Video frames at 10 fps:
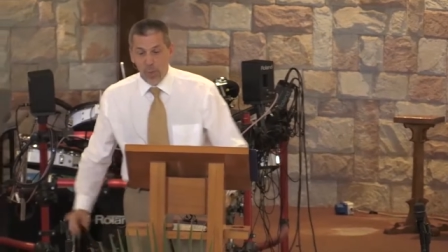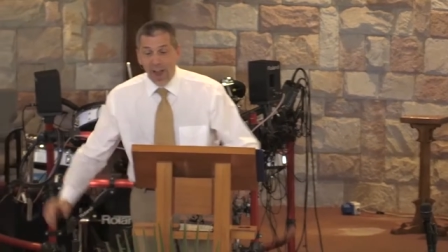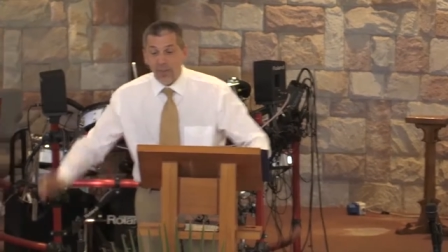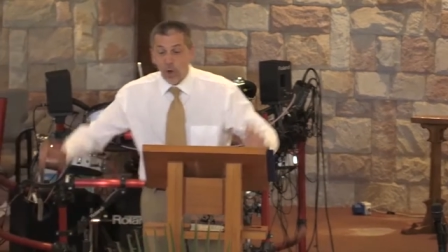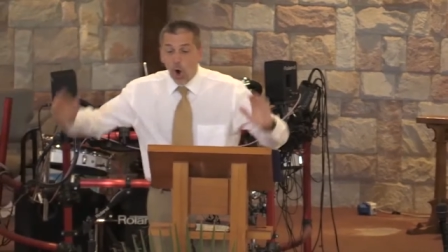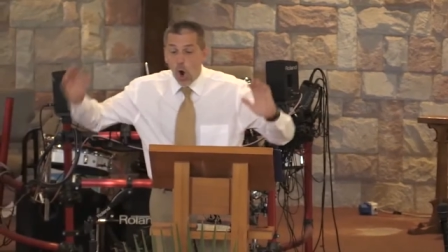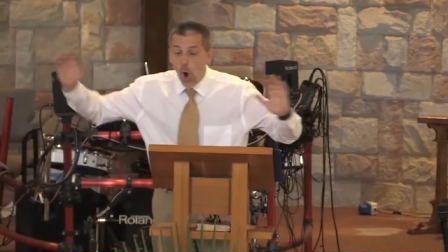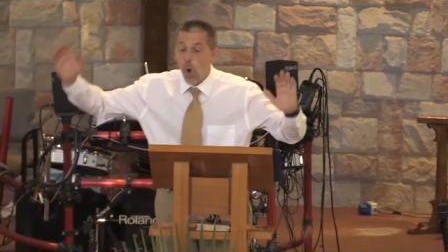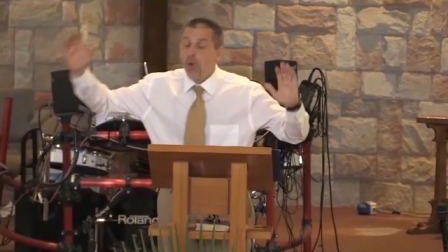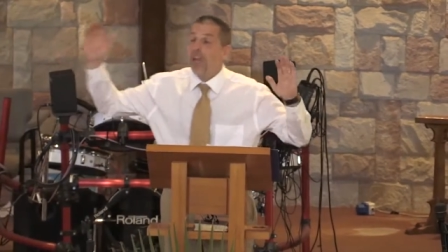Rather,
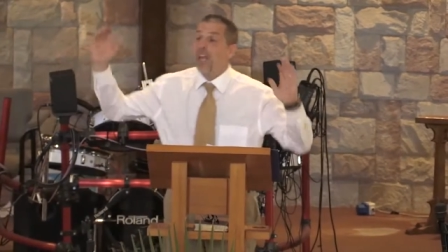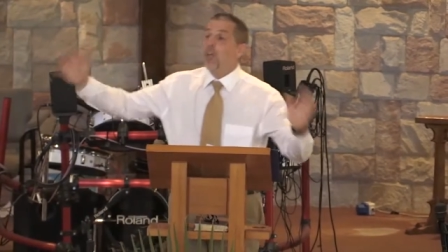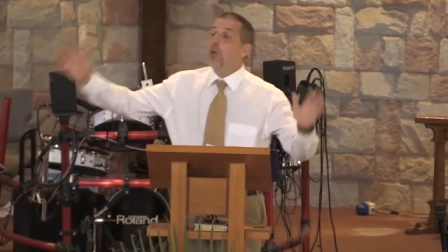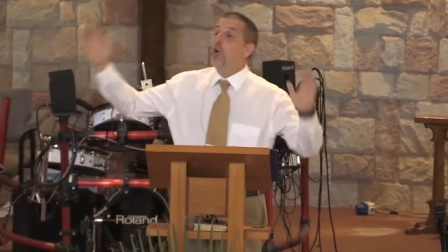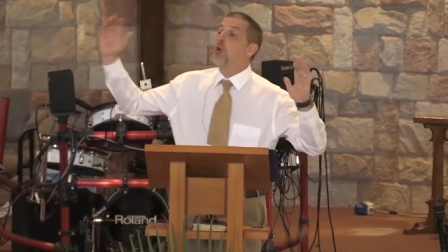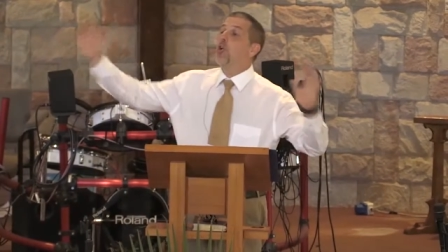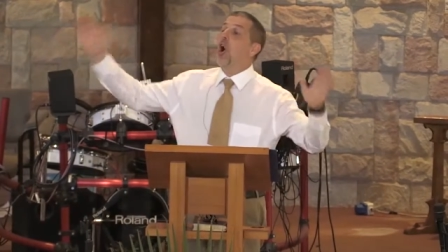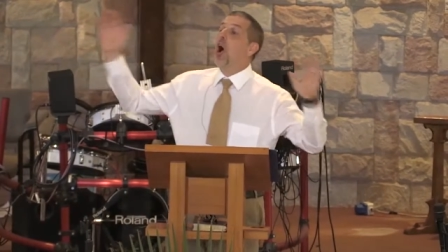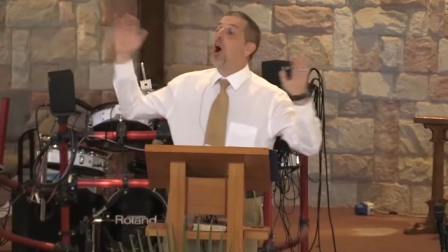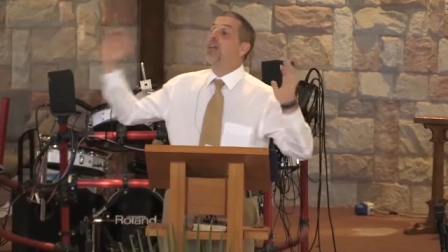only you,
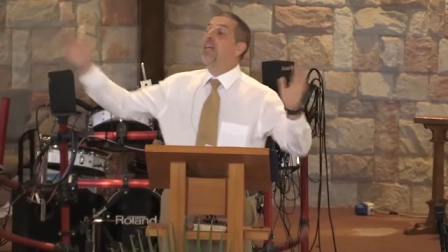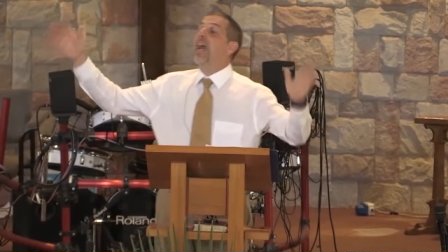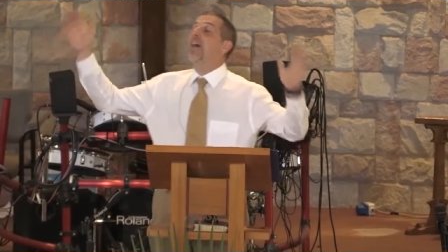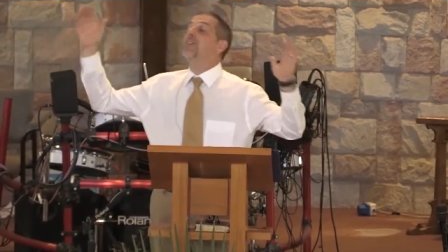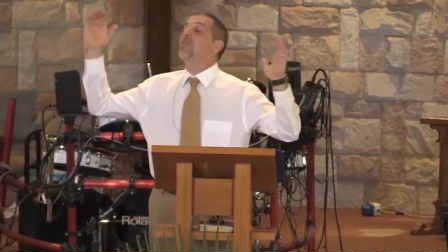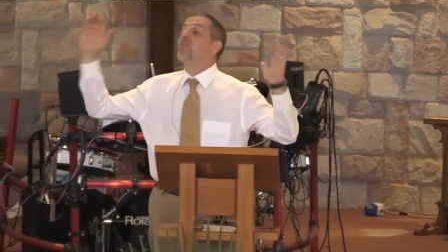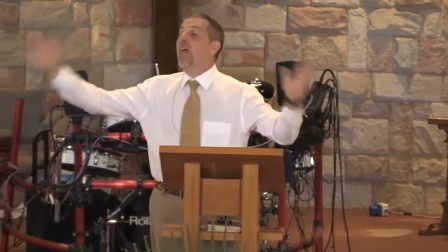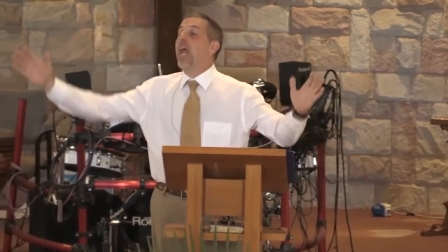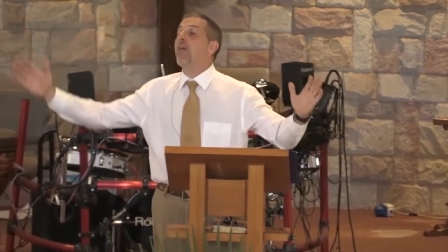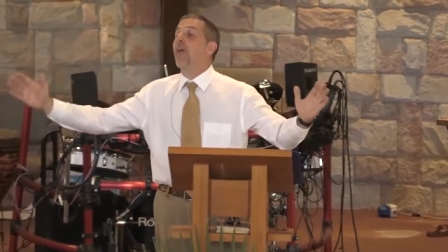God, can
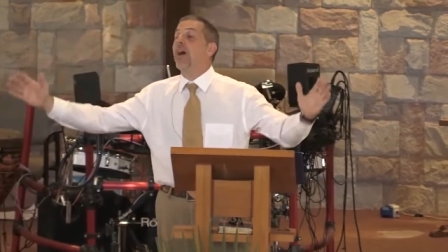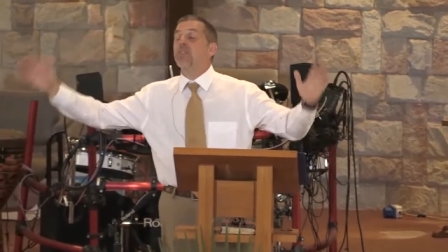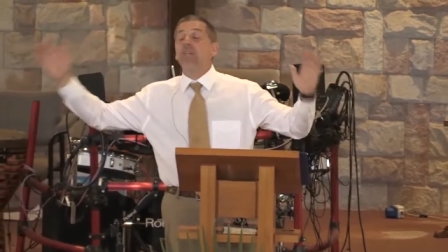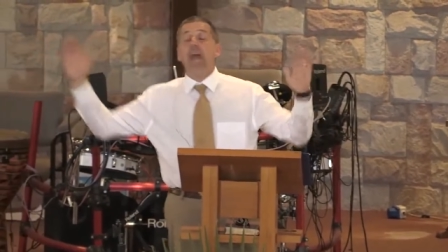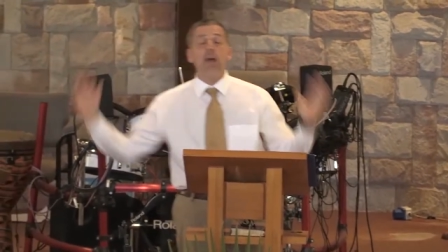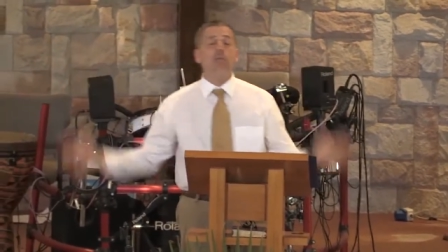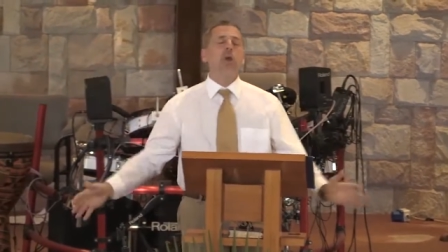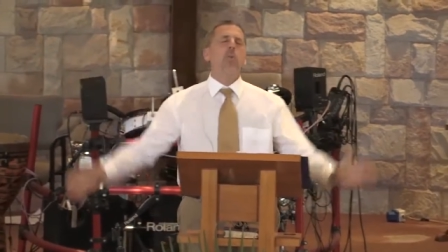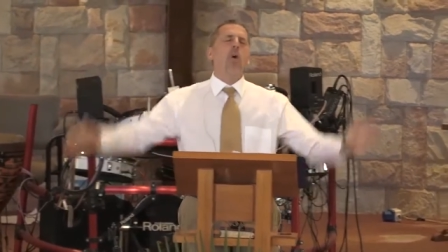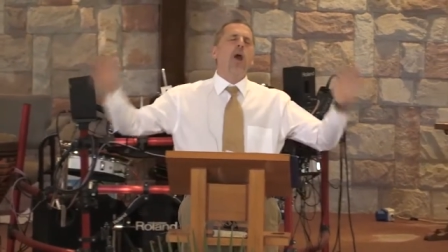save us.
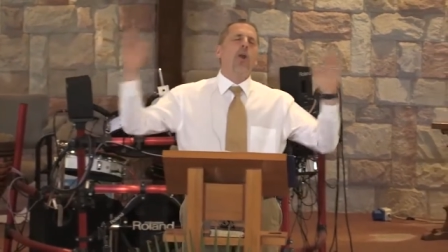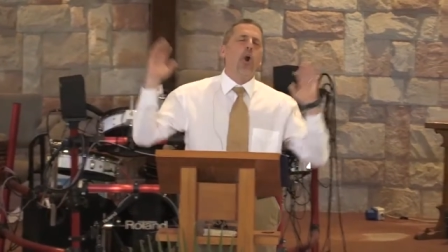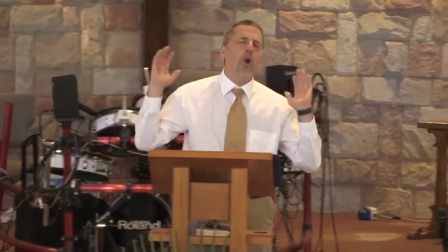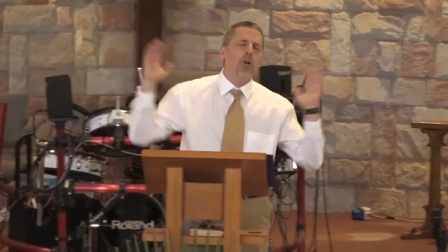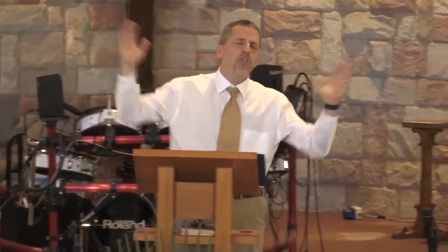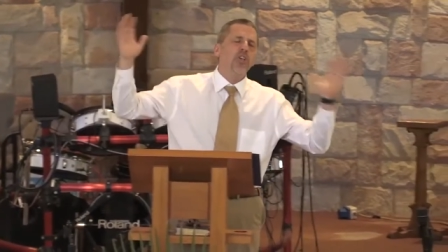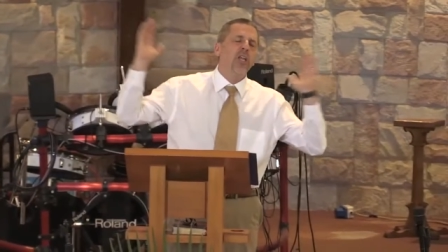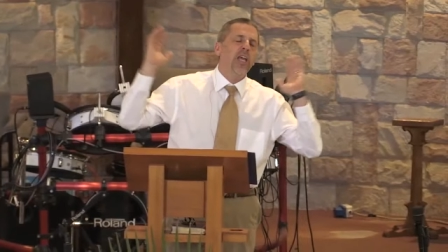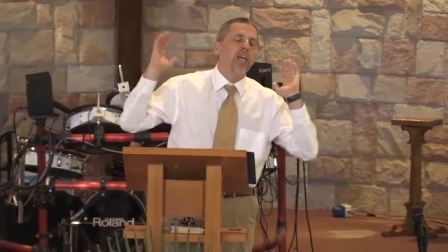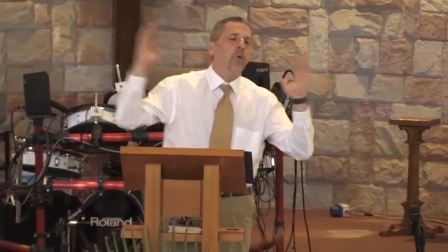Everyone
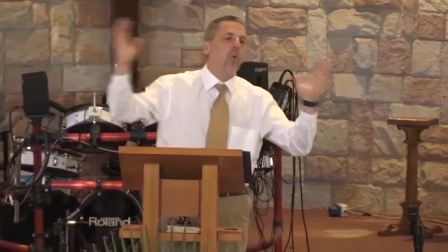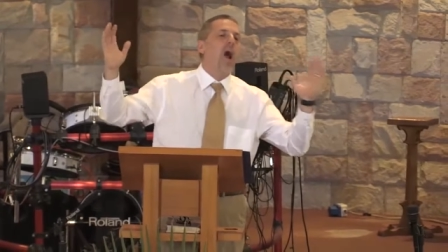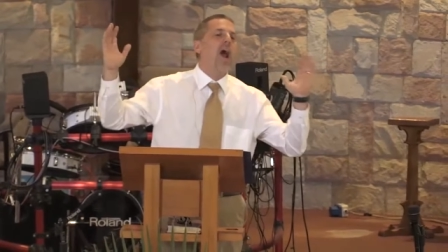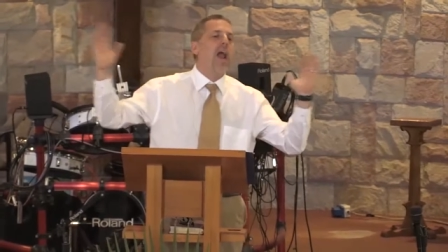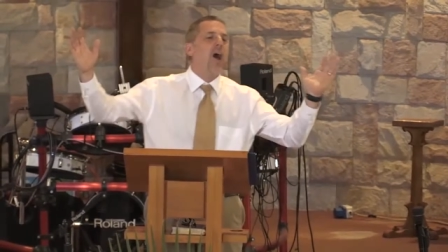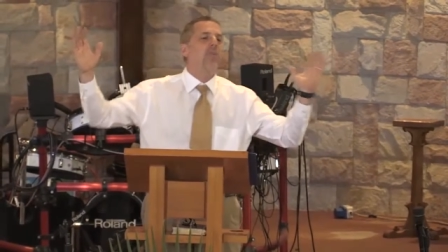urgently cry